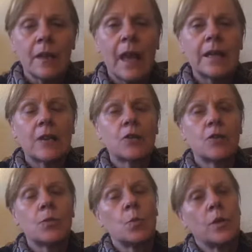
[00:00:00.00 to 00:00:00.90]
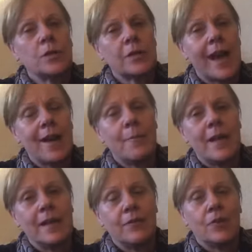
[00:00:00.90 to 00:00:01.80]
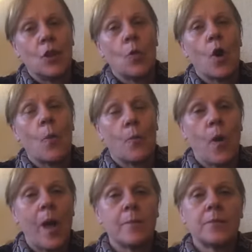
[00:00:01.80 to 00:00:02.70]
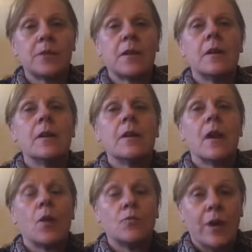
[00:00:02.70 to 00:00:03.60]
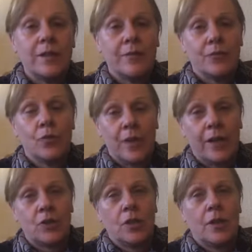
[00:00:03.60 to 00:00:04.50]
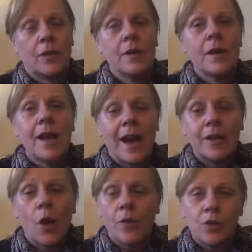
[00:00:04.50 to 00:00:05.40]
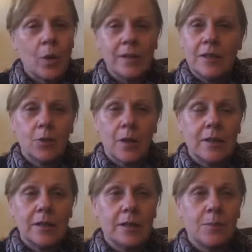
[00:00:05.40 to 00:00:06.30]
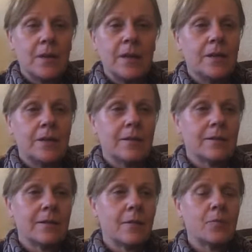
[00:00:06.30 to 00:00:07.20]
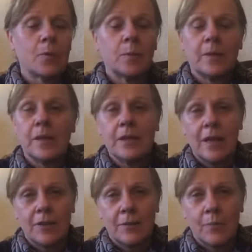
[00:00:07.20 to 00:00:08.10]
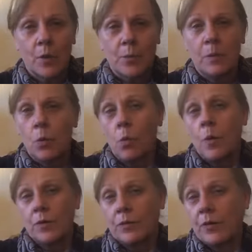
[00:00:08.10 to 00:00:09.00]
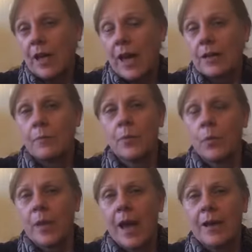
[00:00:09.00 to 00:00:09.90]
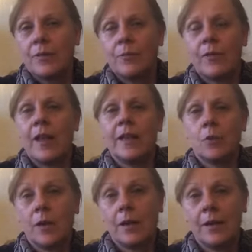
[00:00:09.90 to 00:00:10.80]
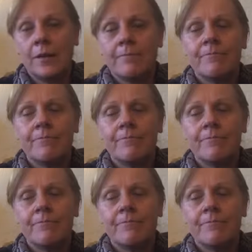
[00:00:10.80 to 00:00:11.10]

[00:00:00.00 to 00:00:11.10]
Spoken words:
And I just wondered how many of you are prepped and ready for next year. I know that 2020 has been probably a year that most people will want to forget and put behind them fairly quickly.